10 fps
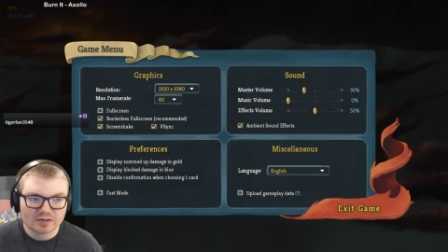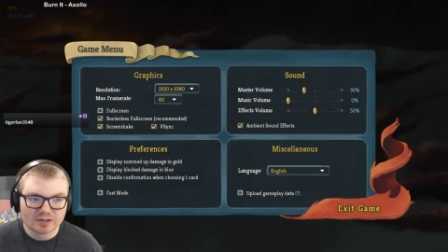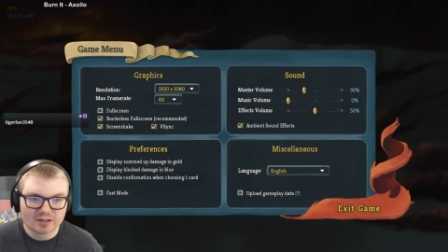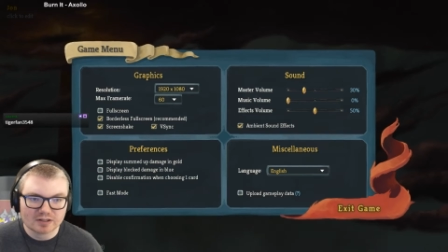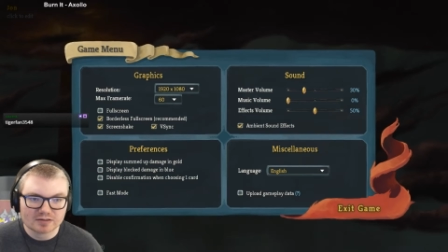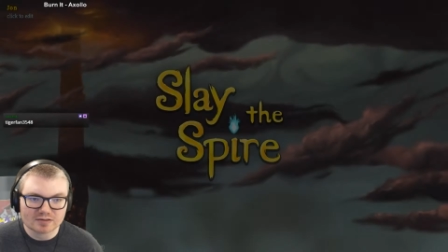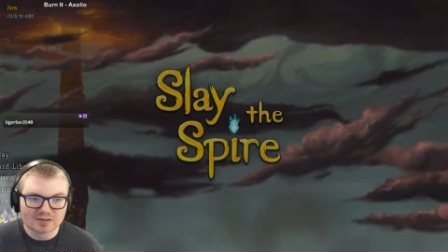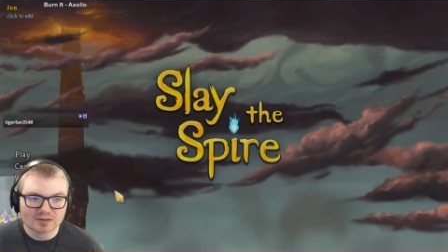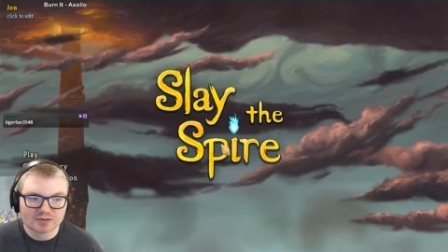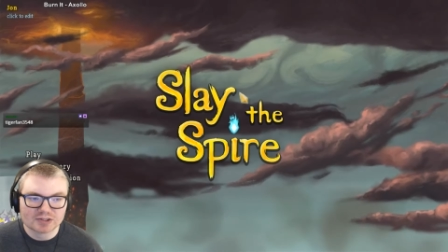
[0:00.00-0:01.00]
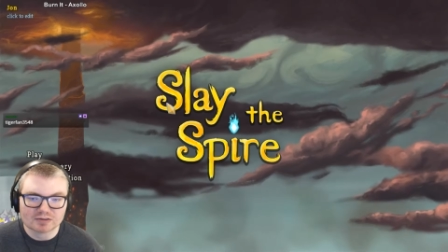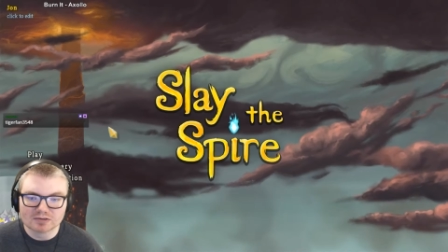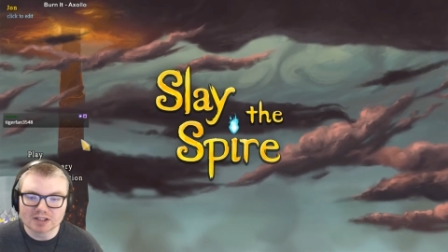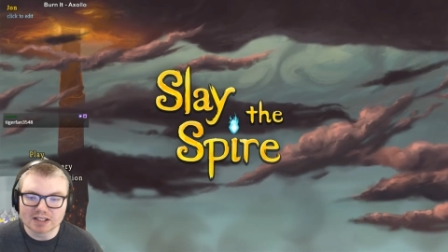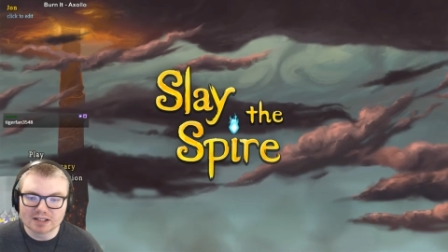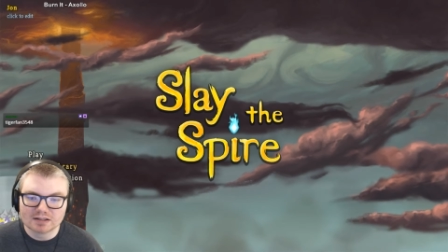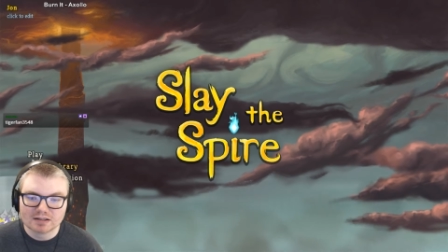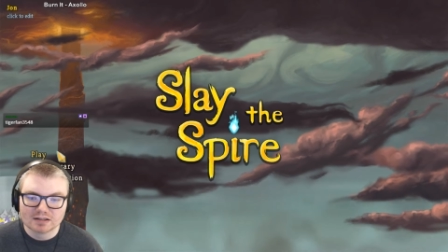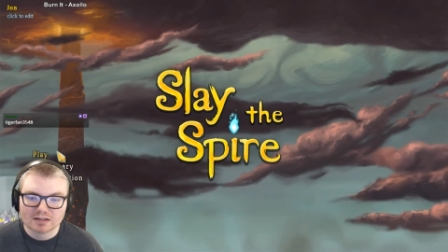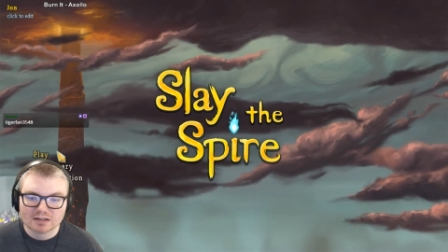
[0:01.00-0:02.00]
Okay, this is all still right.
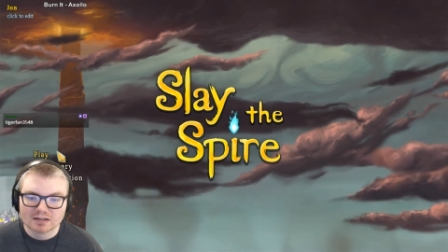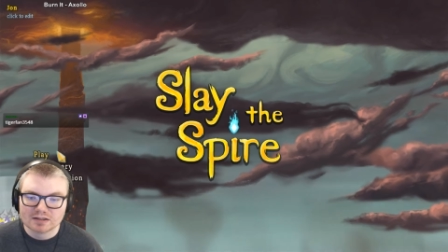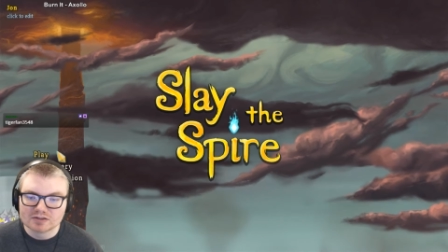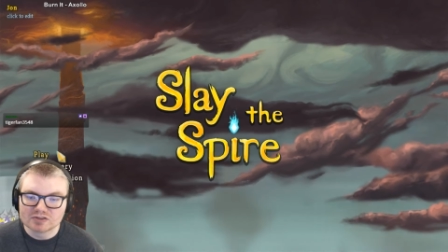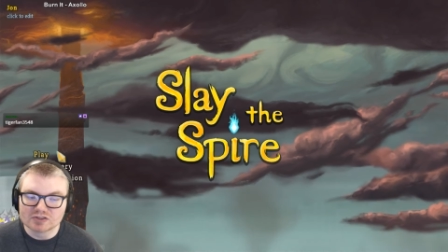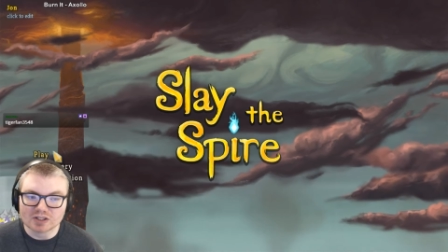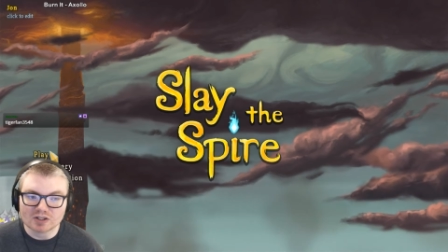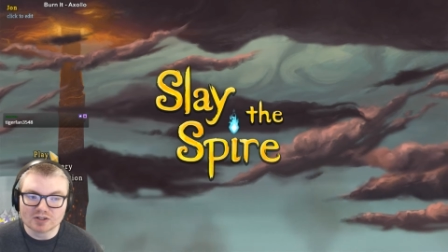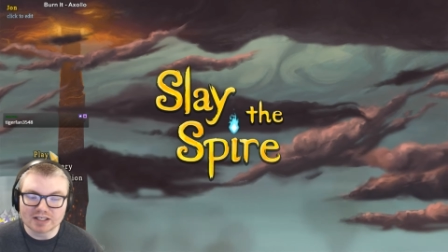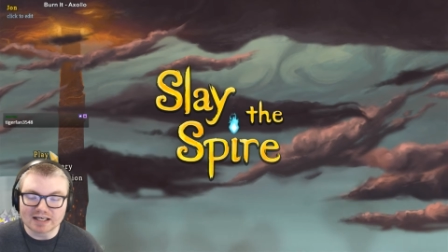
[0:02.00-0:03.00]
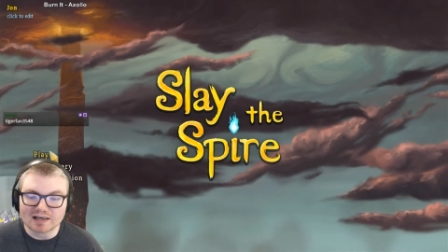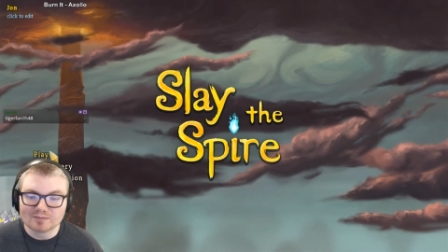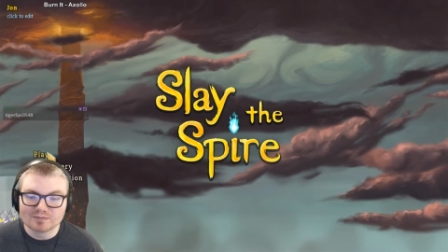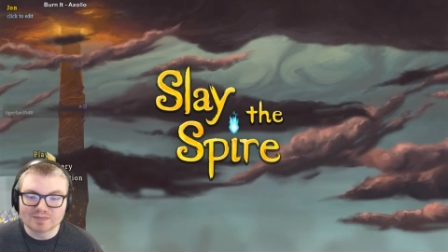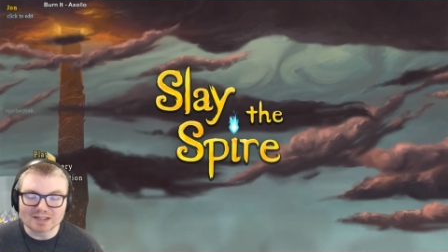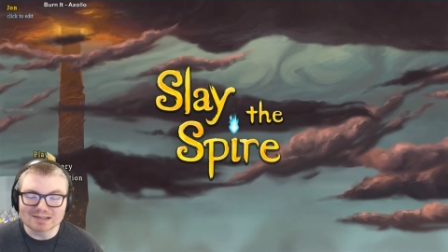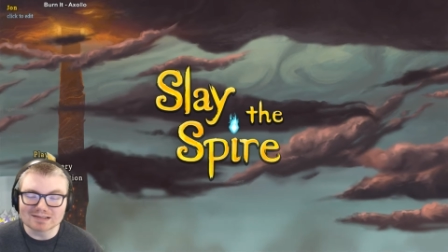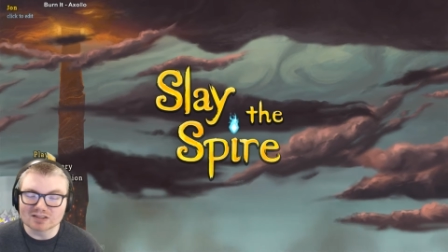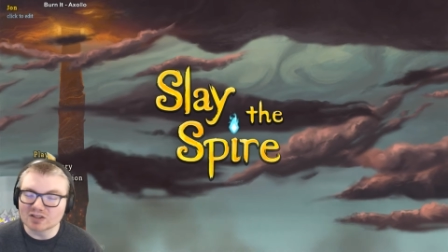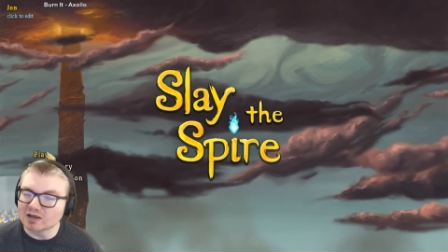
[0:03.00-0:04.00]
So yeah, this
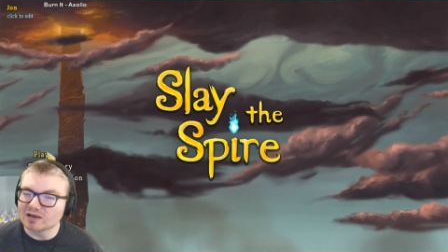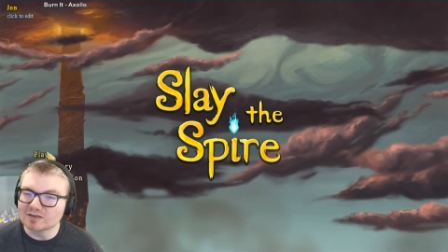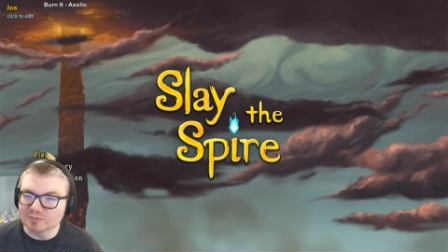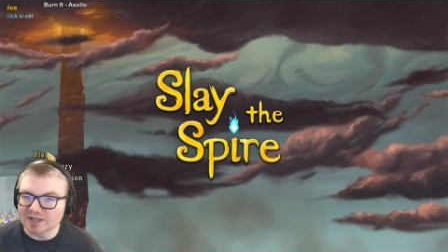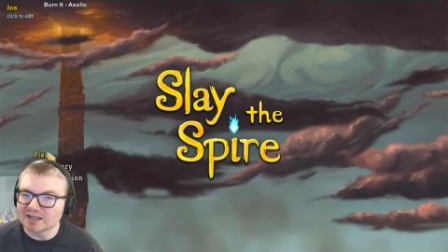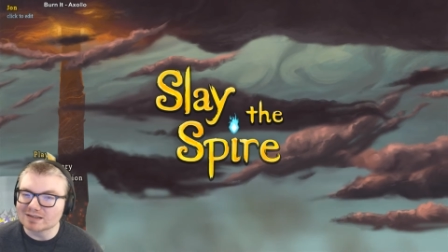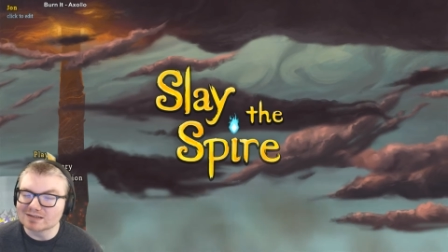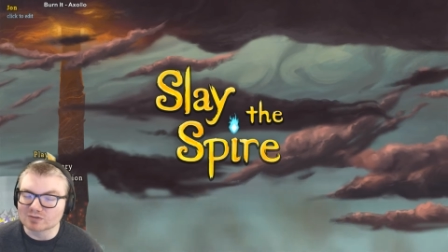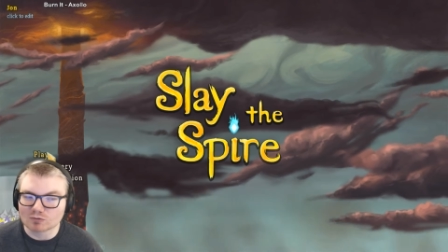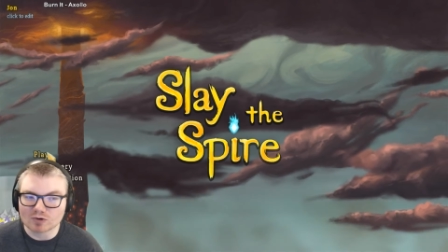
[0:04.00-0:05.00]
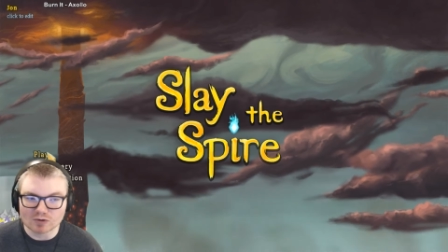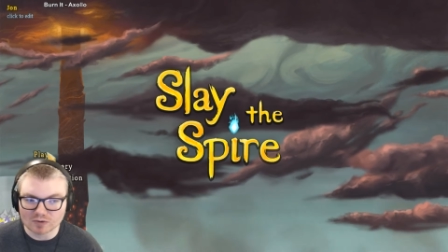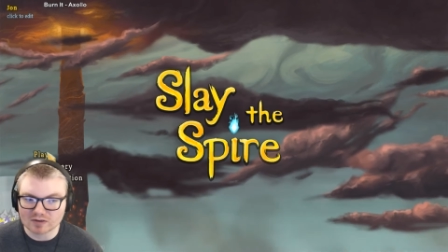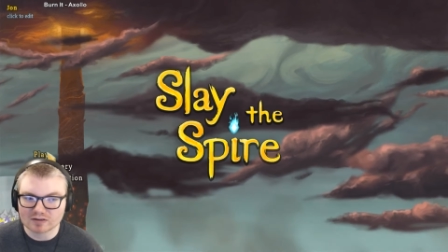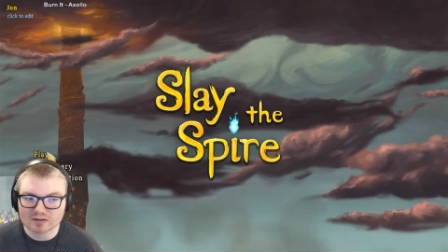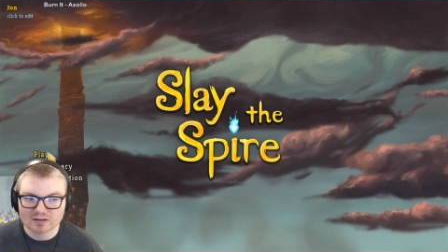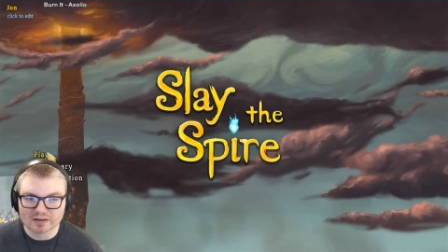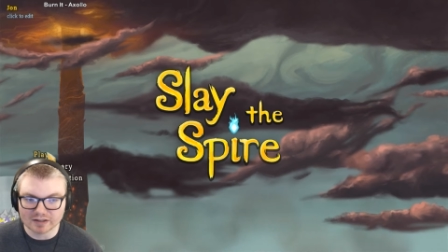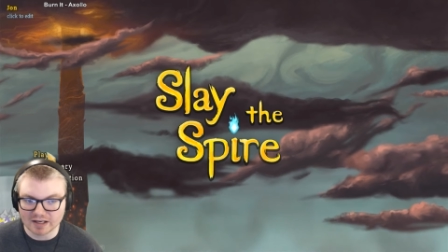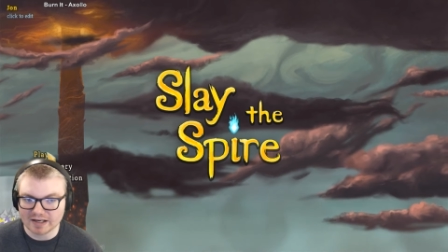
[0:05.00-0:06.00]
is a card-based
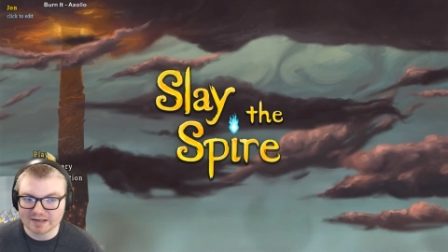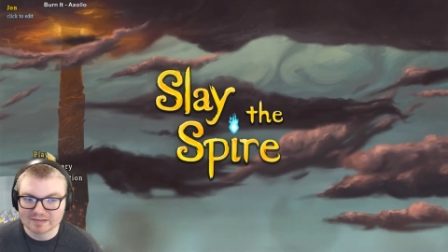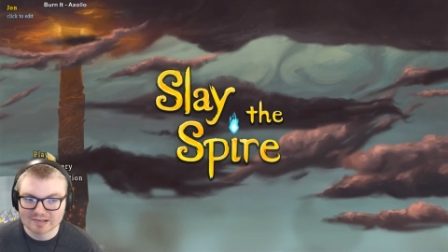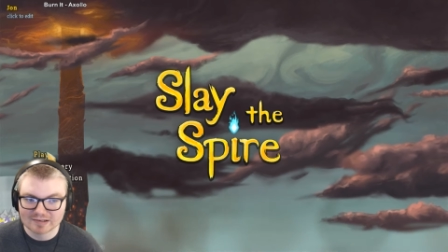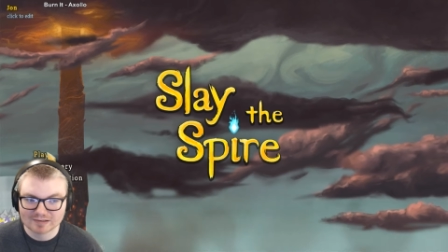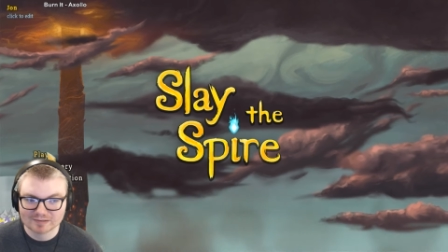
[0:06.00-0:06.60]
rogue-like.